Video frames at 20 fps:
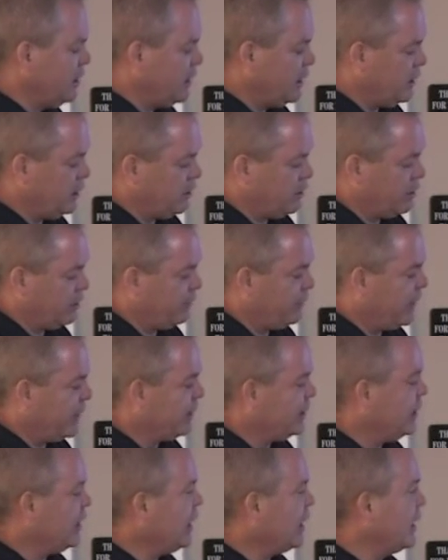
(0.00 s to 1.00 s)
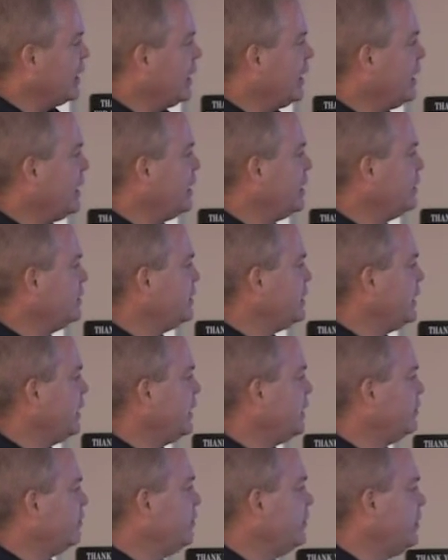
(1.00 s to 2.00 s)
and you're going to find a lot of hand
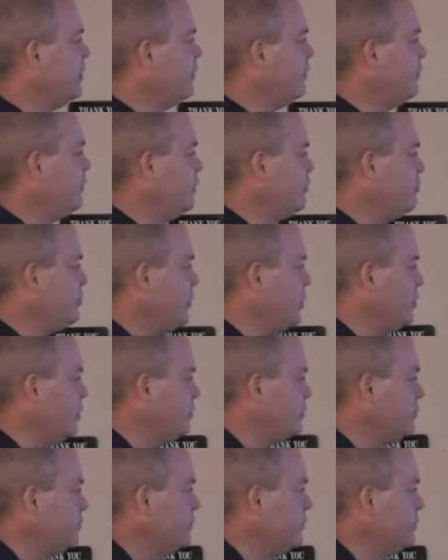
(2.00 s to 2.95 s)
and foot bone.